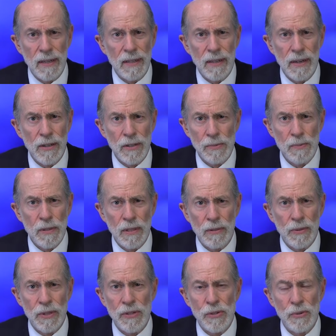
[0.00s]
Congressman
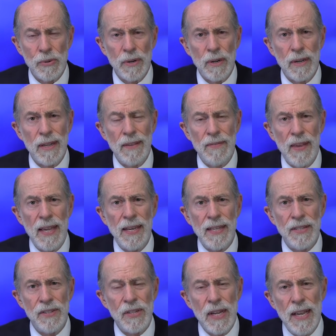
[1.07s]
Chris Stewart, and that
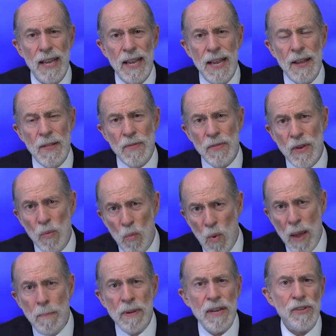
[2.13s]
is the
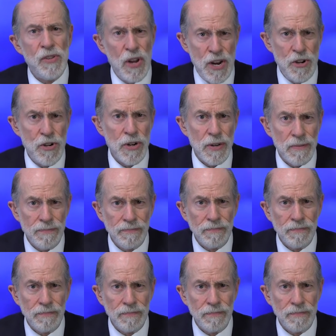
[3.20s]
weaponization